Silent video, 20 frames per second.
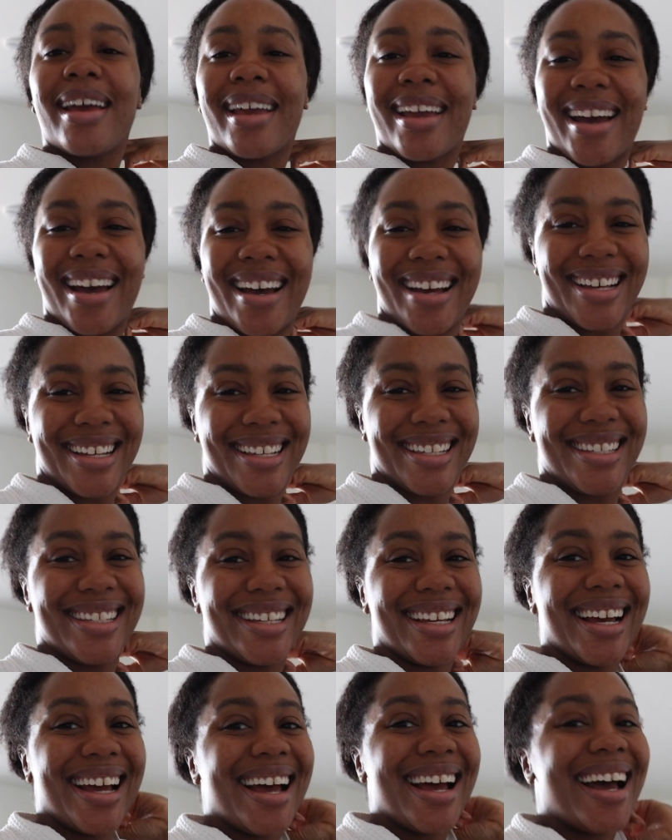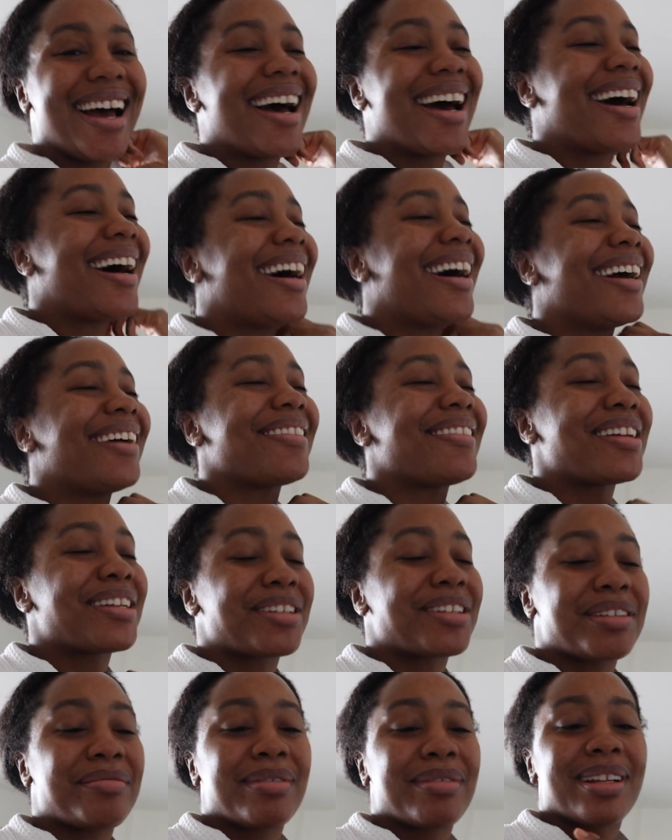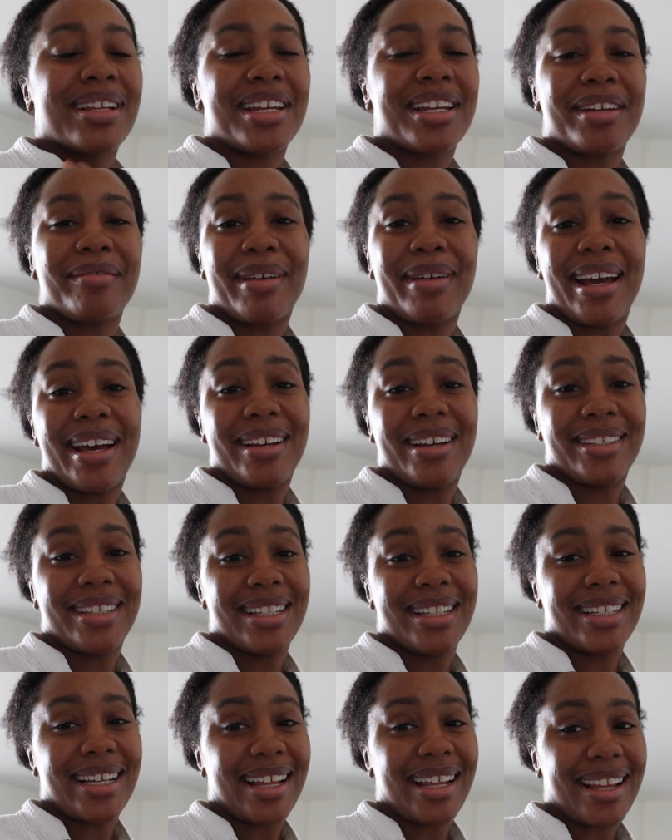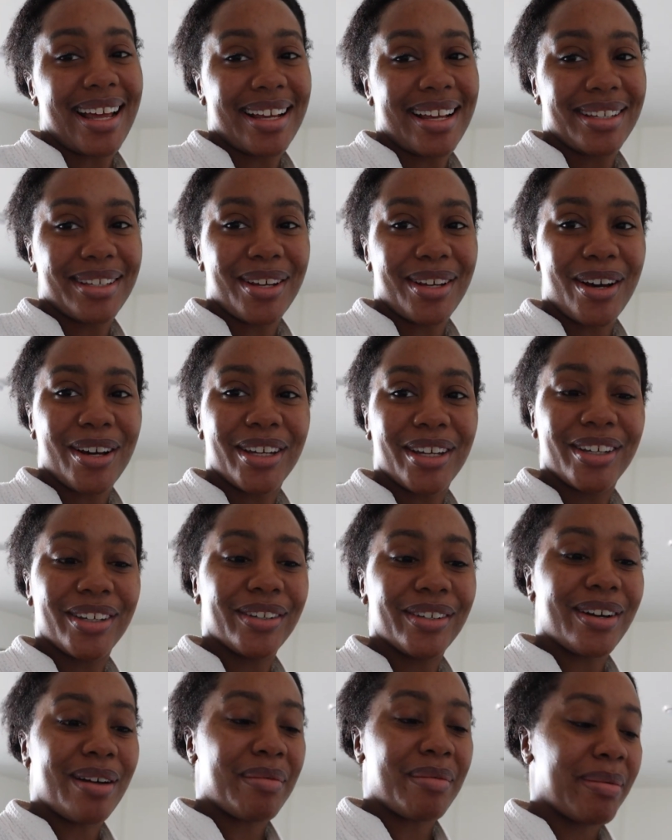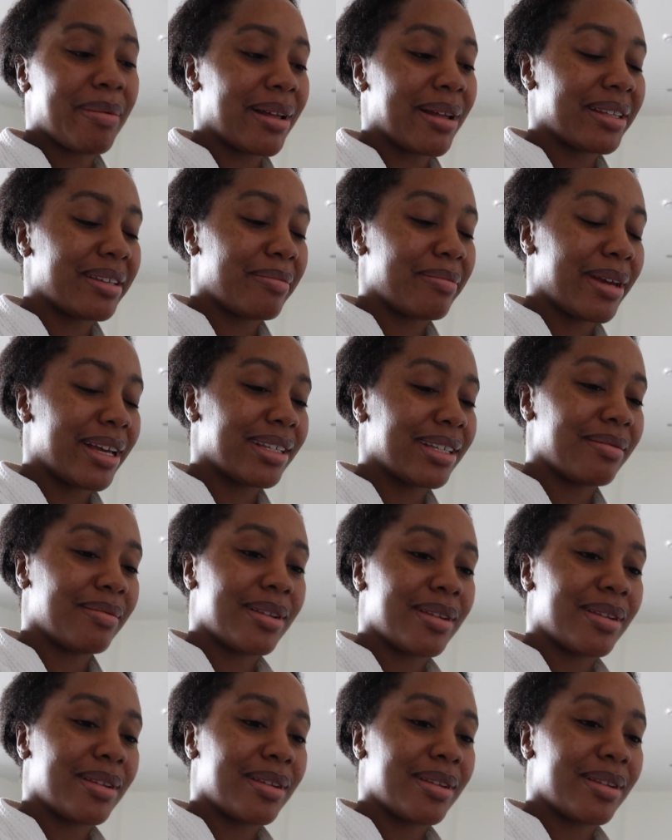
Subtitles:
guys. I've literally been cleaning my house since I last saw you. I'm about to make some